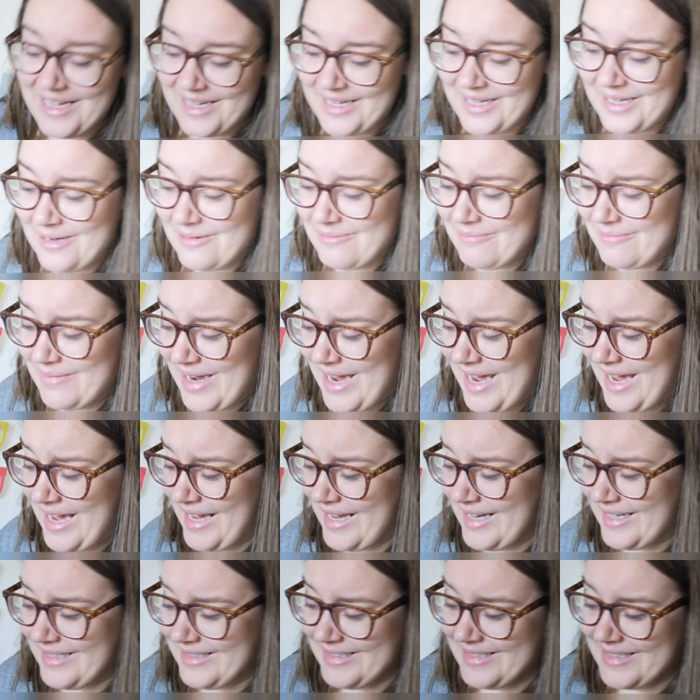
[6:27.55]
Um,
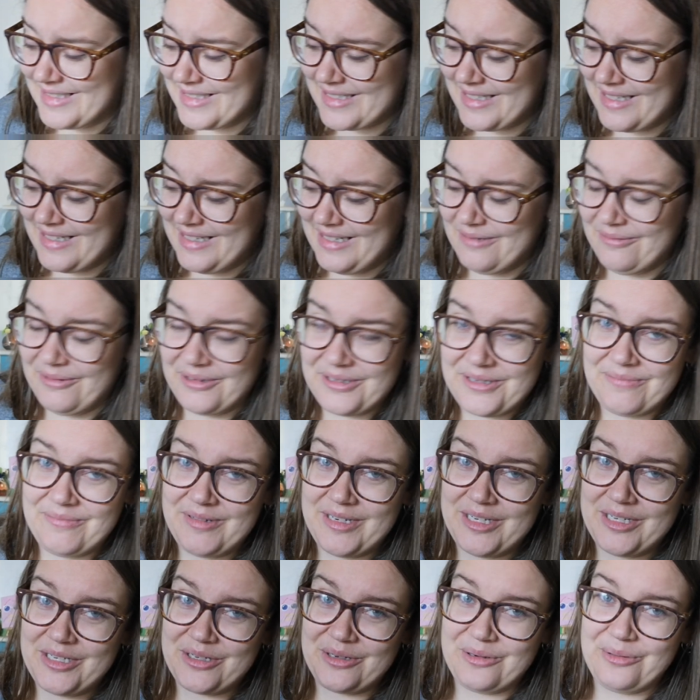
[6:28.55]
and I wasn't
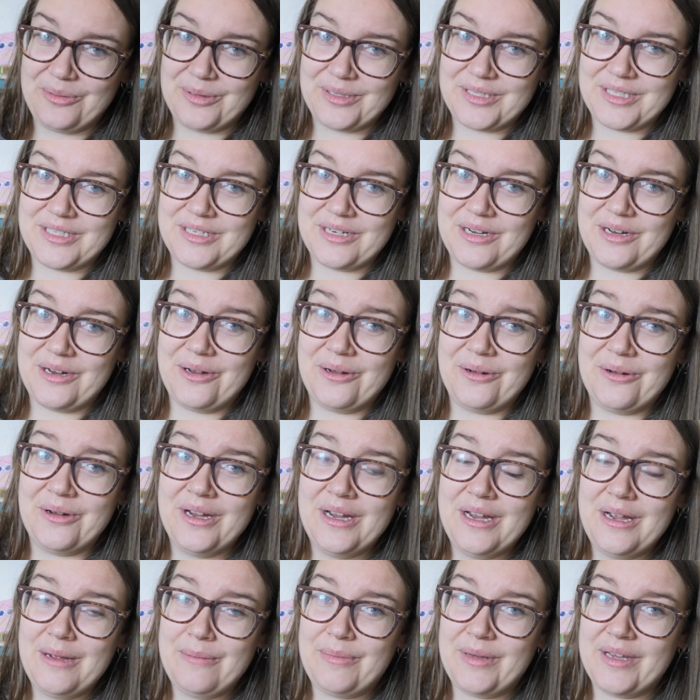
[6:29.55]
really sure what to do,
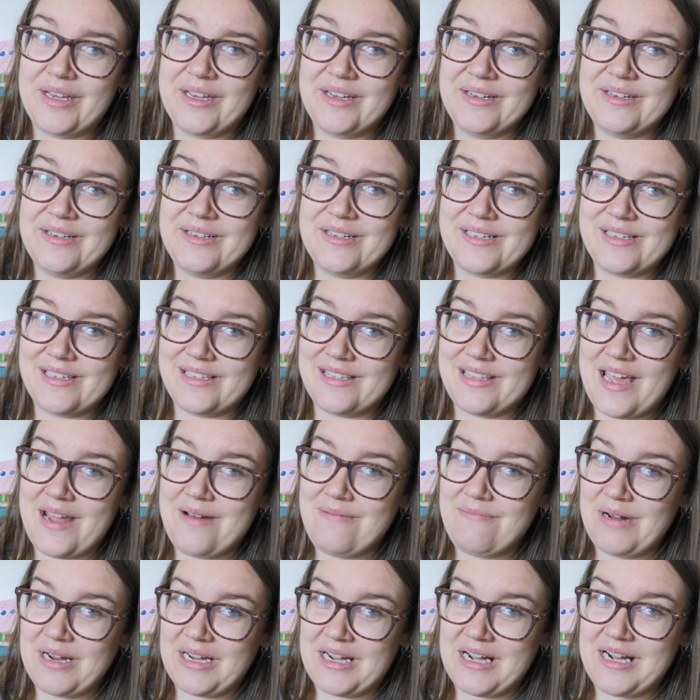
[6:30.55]
because
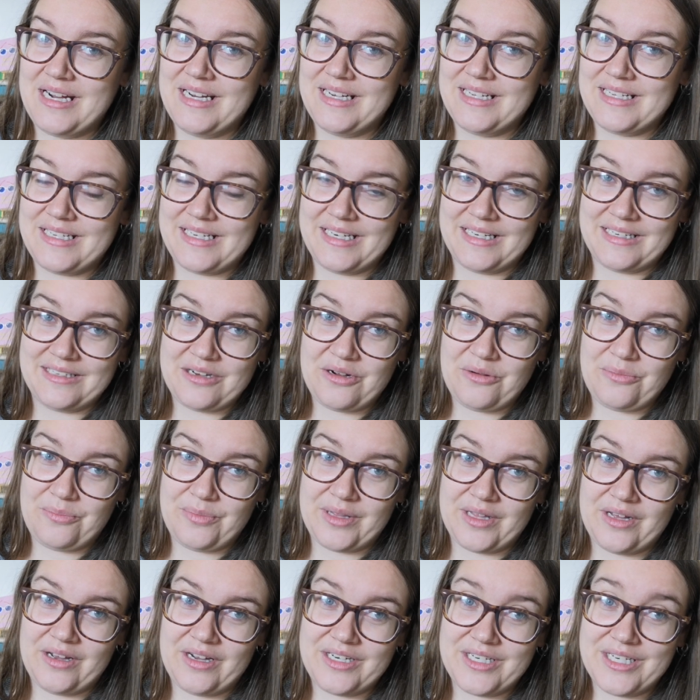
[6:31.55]
then my gut instinct told
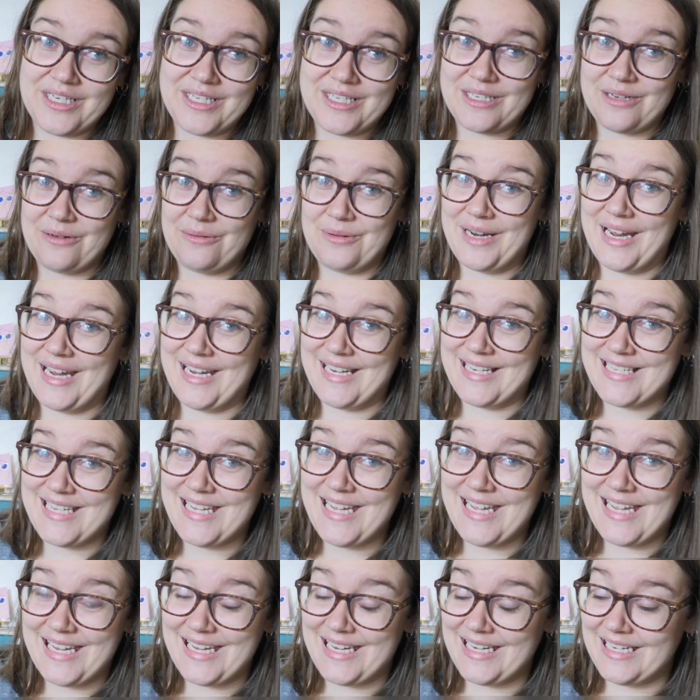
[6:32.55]
me that I should sew an
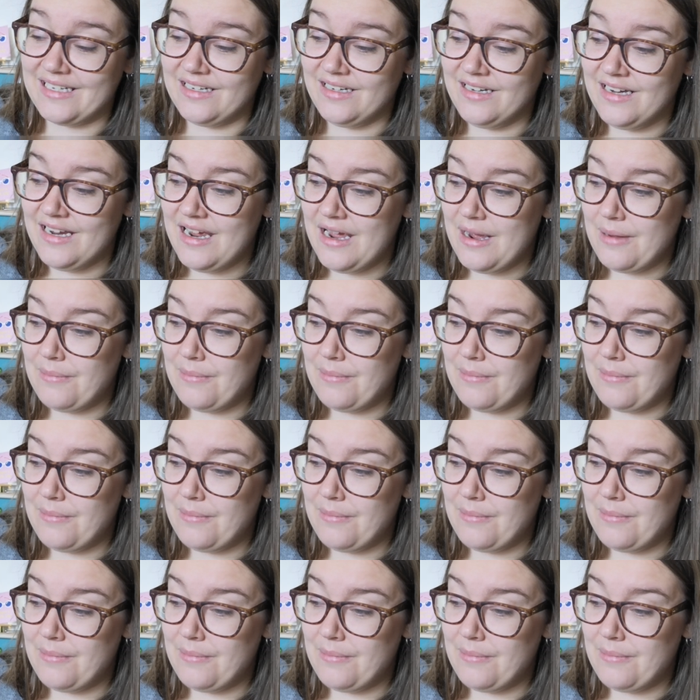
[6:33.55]
eighteen.